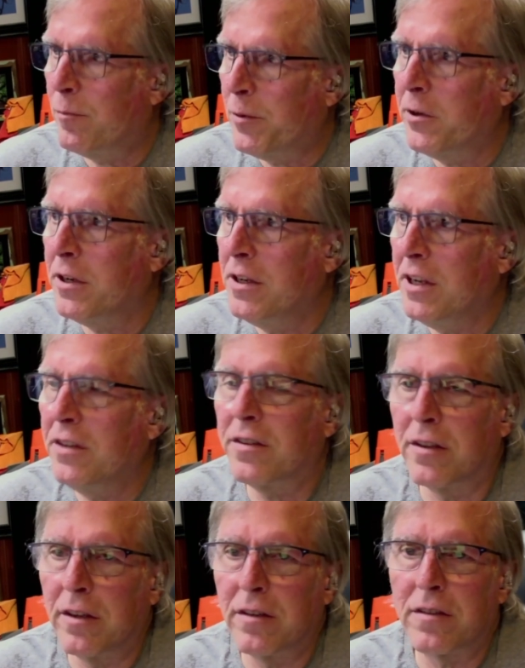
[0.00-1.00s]
pretty
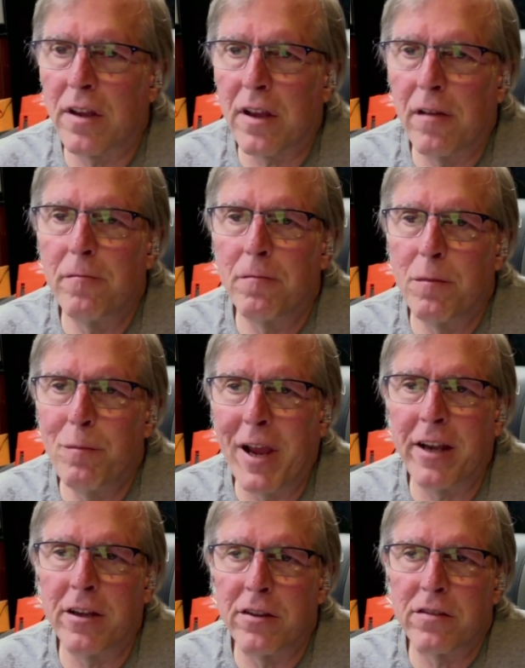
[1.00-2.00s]
decent
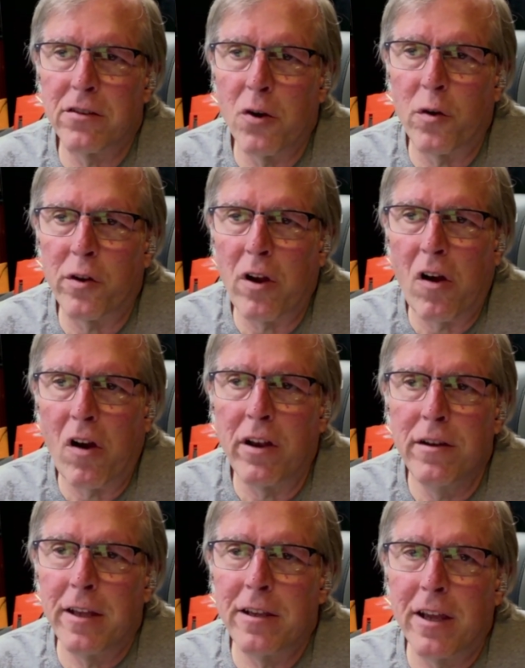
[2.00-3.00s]
maintenance going on,
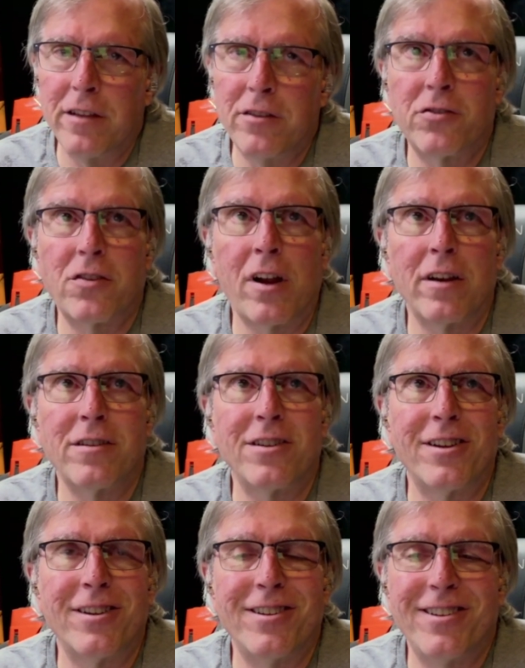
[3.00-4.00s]
and you start
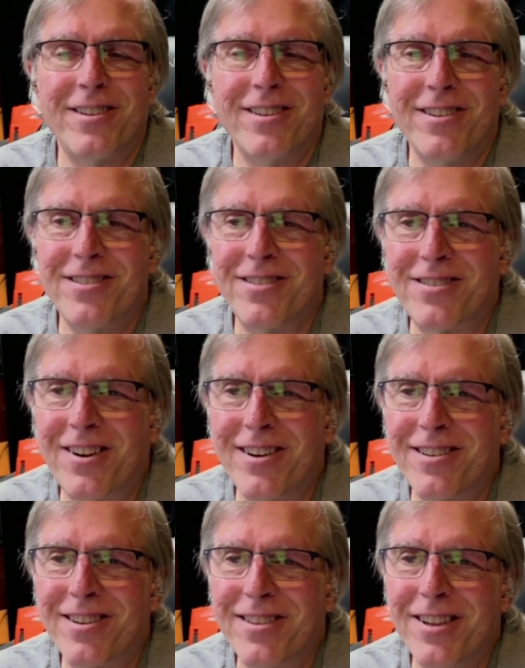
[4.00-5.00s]

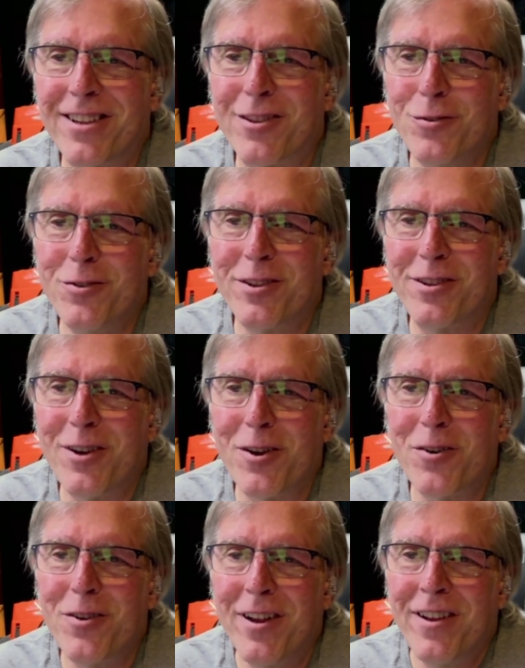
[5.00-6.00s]
to think through it
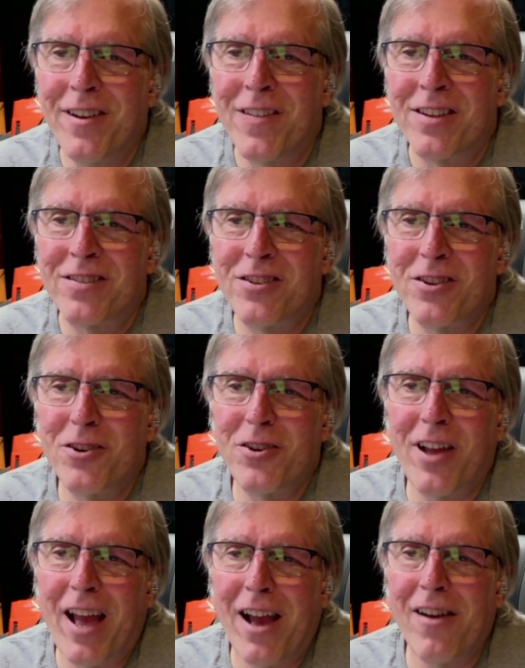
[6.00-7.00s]
though.
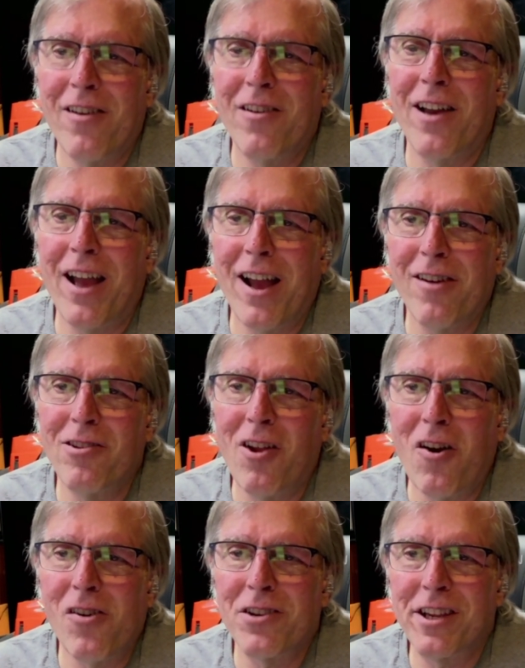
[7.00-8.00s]
Still, how
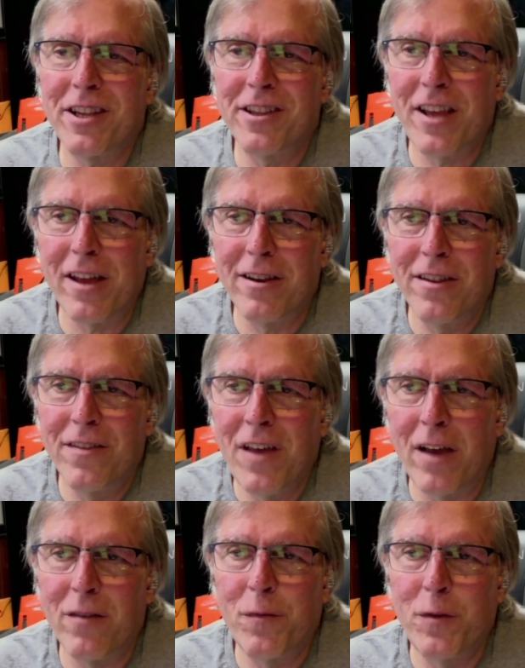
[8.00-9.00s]
long can
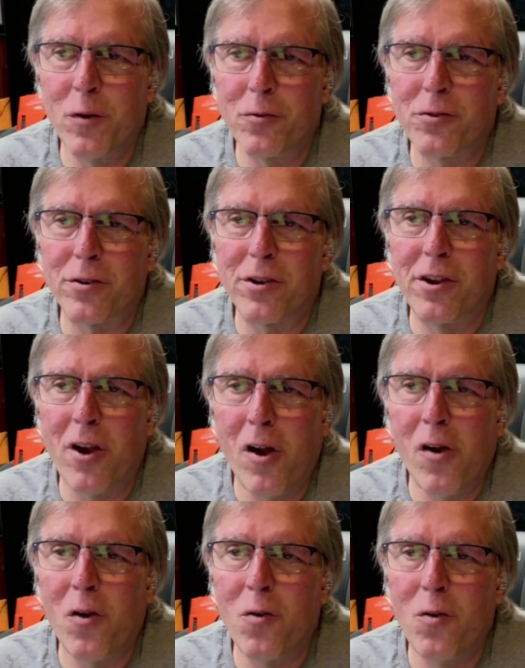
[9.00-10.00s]
that filter
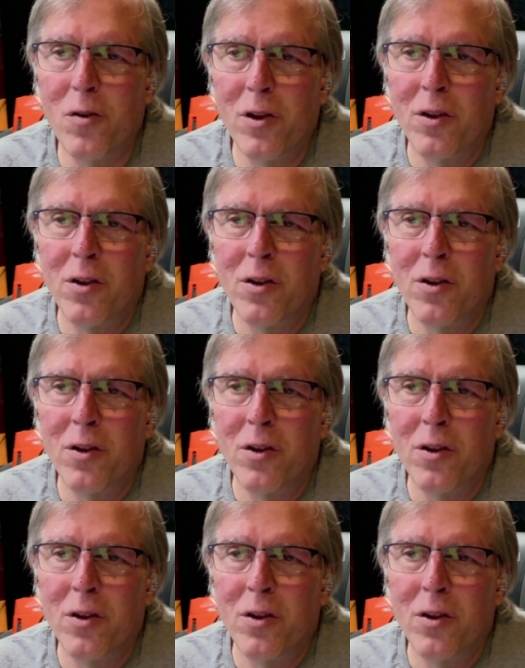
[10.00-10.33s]
go